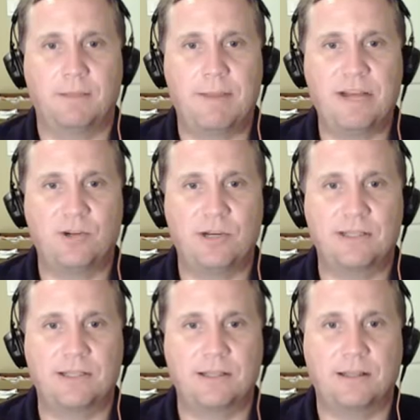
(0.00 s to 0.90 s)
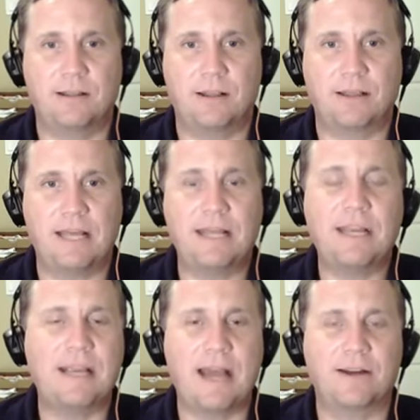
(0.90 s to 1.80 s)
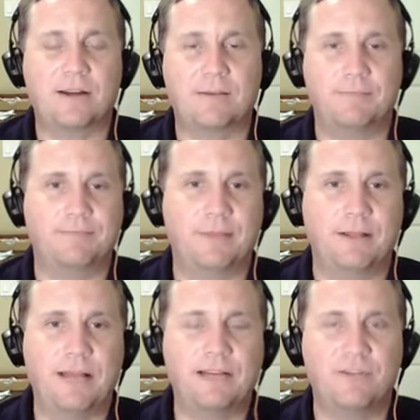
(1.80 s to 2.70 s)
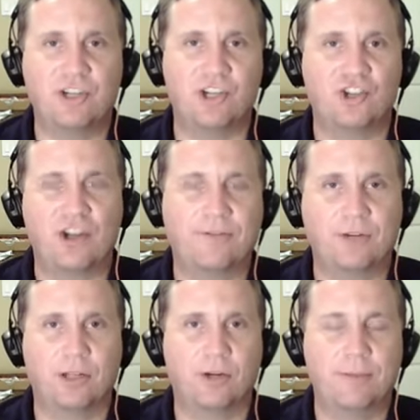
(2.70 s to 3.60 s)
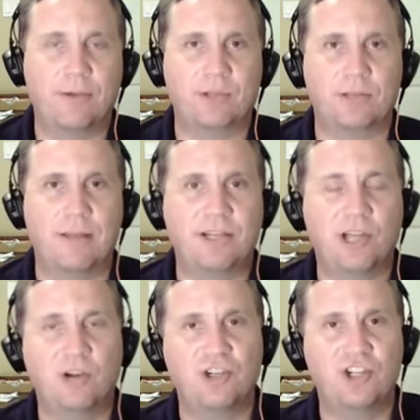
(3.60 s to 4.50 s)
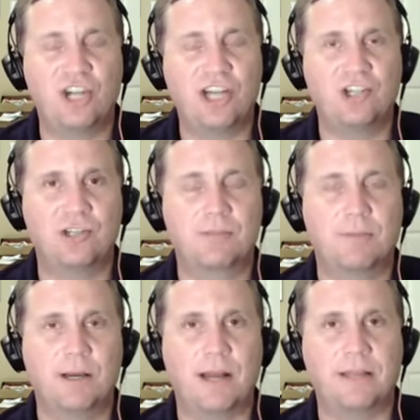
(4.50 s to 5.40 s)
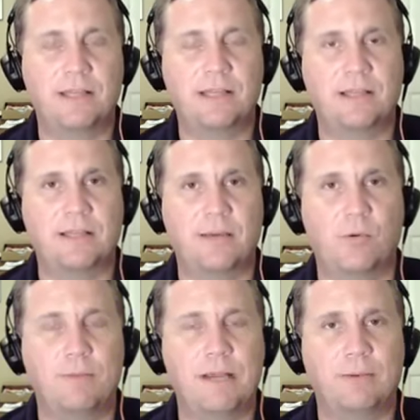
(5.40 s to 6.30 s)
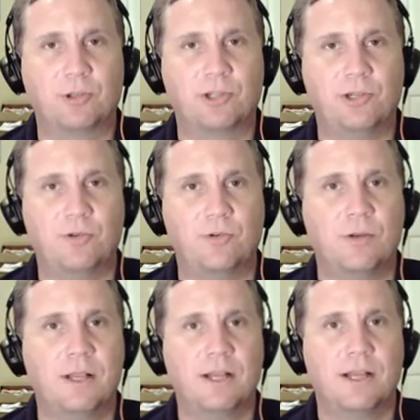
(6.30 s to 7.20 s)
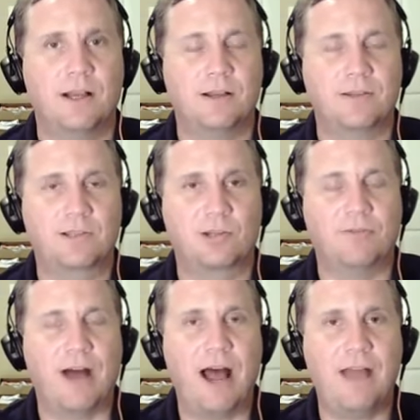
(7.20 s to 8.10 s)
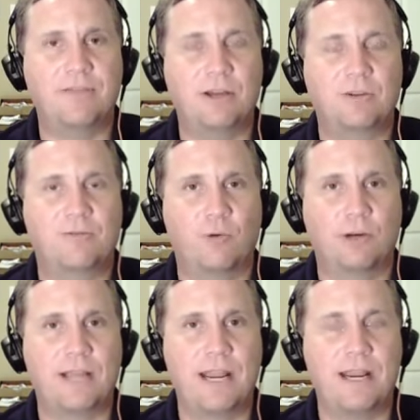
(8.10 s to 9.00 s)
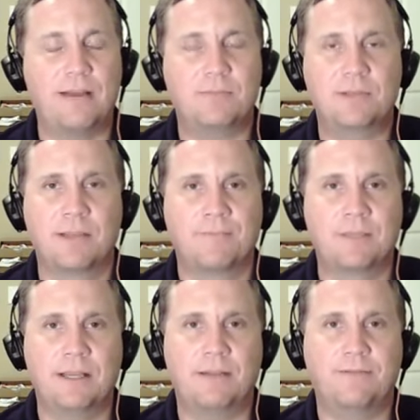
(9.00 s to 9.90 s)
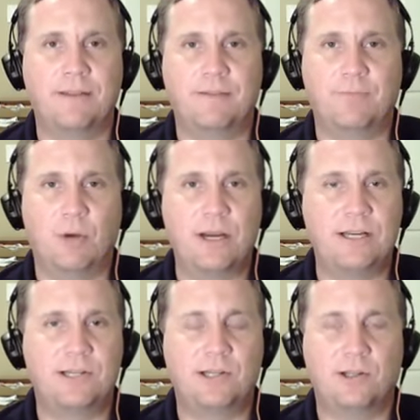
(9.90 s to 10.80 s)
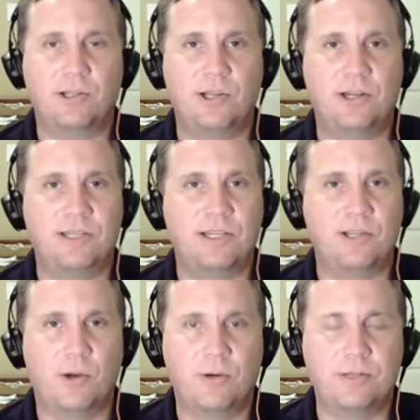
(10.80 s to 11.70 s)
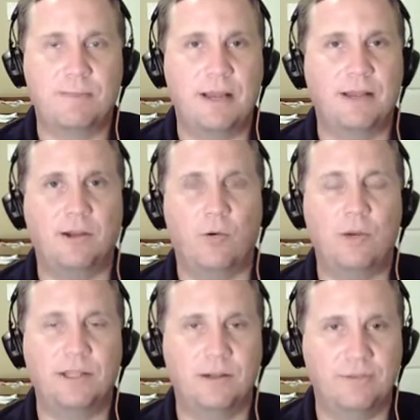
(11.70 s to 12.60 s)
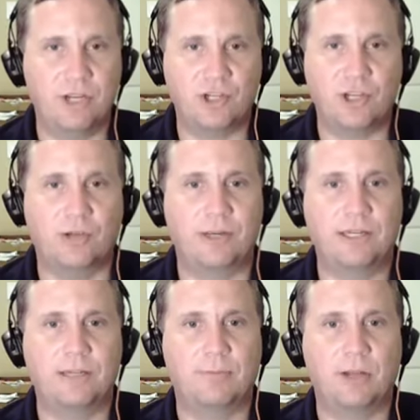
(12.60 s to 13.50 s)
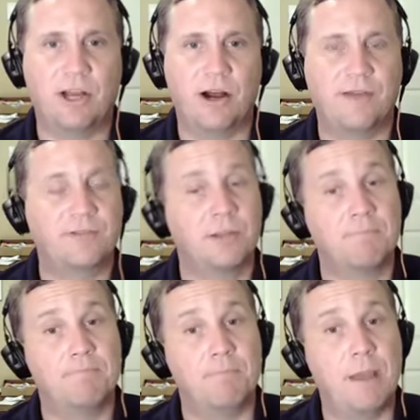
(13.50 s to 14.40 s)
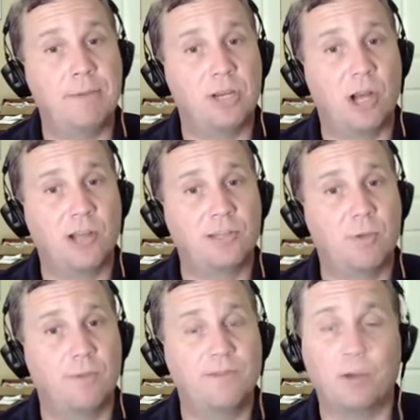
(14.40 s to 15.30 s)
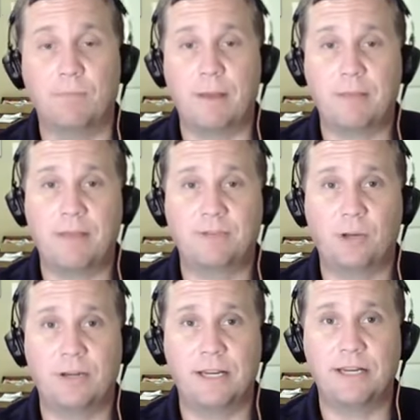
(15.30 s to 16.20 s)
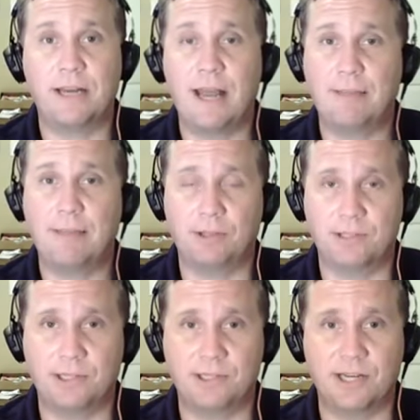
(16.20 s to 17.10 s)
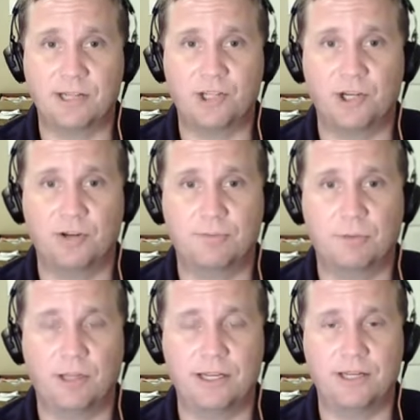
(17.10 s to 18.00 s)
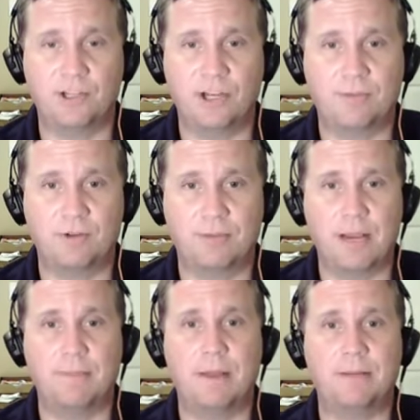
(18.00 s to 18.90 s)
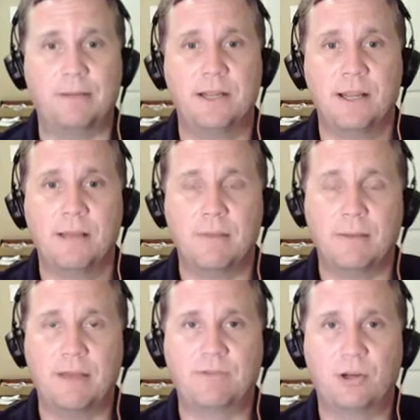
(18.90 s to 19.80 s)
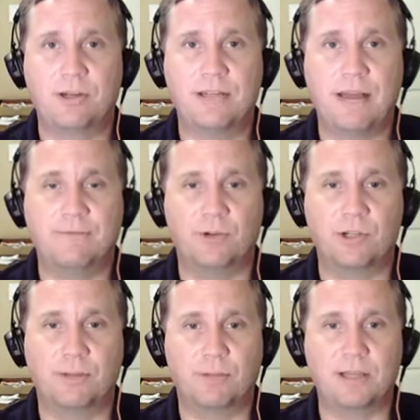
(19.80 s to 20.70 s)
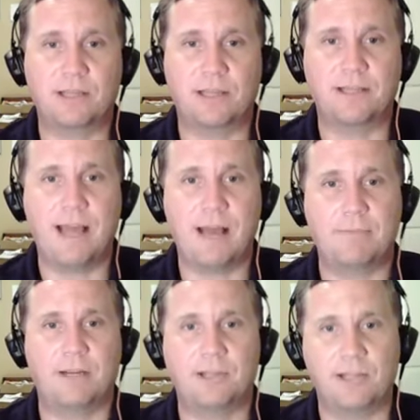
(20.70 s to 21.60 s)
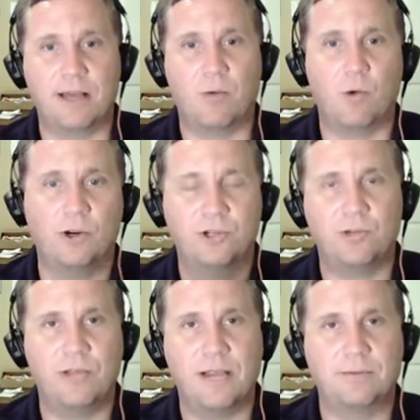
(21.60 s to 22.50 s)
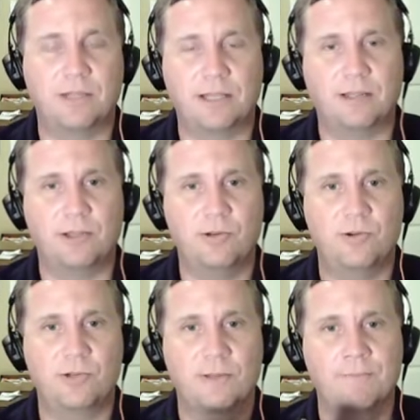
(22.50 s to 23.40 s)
Patriots, they can kind of, that division shuffled a little bit with some head coaching changes, but I think that they will be able to survive those 4 games. If Brady's still as good as he's always been, they'll win the division, they'll get to the playoffs. Maybe it costs them home field. Maybe they have to go to Indianapolis this next year to play in the championship game. Maybe they have to go to Denver, someplace like that, because of that 1 or 2 games that they lose.